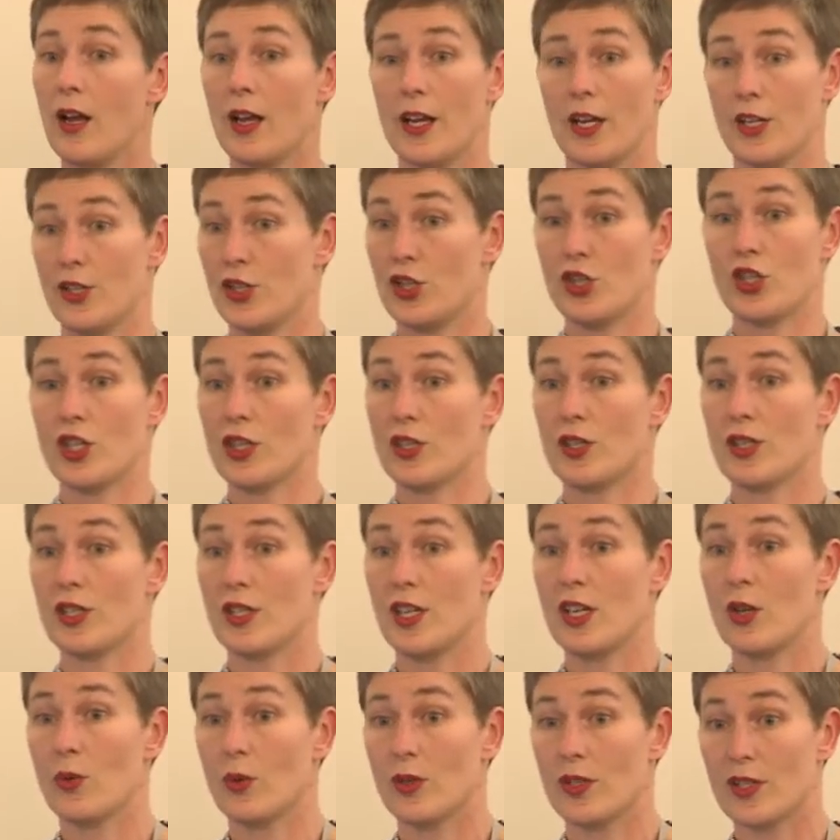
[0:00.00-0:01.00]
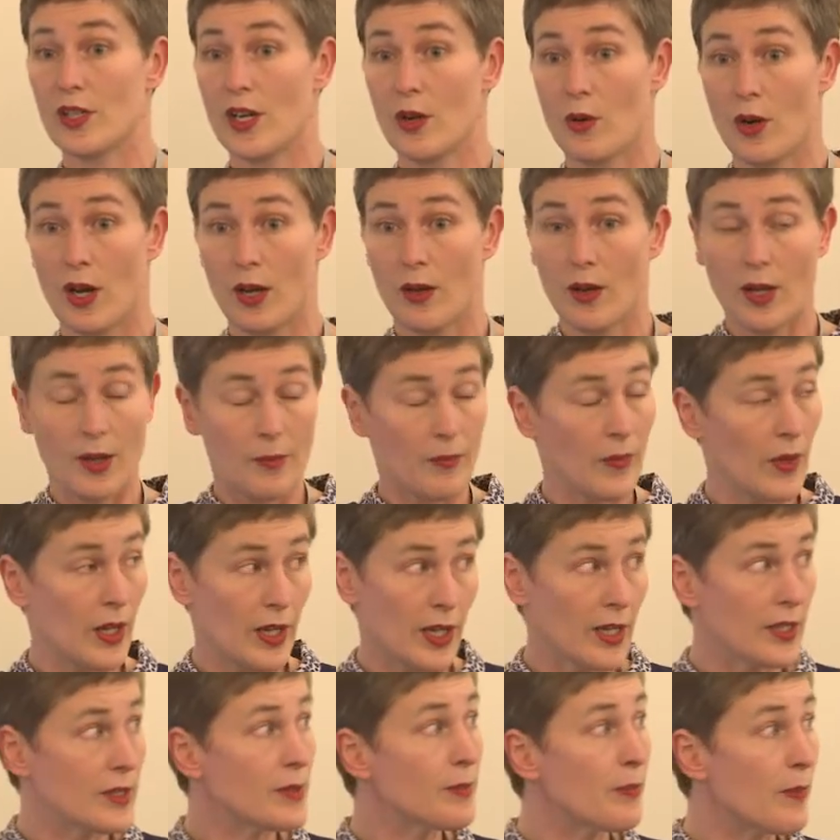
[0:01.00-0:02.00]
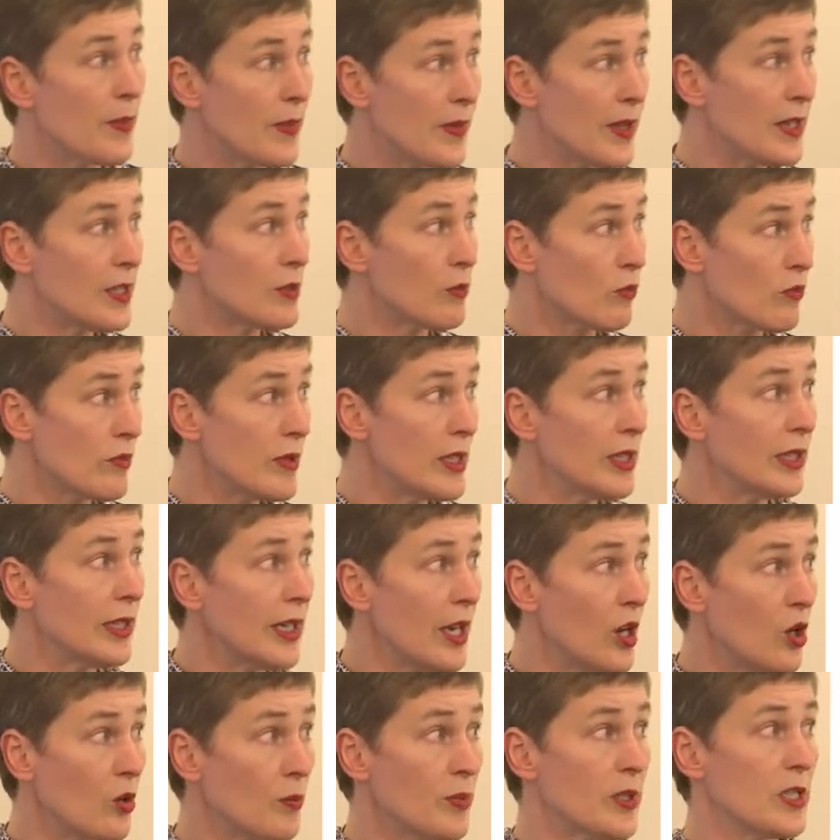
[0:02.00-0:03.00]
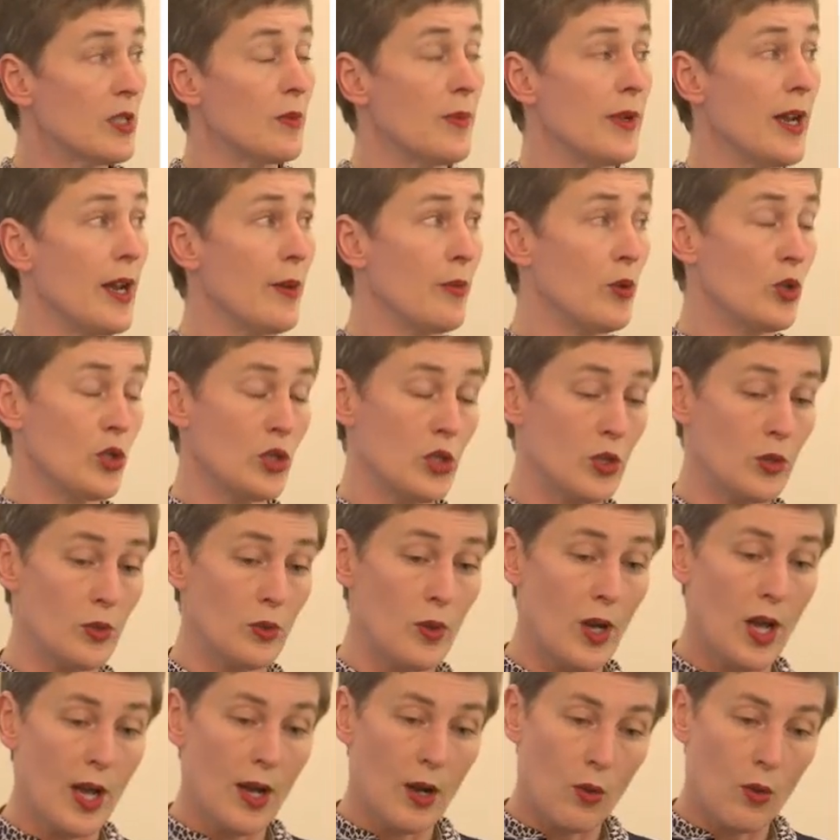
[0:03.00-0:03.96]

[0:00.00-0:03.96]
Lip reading: It's just sequence error. It really helps to be able to,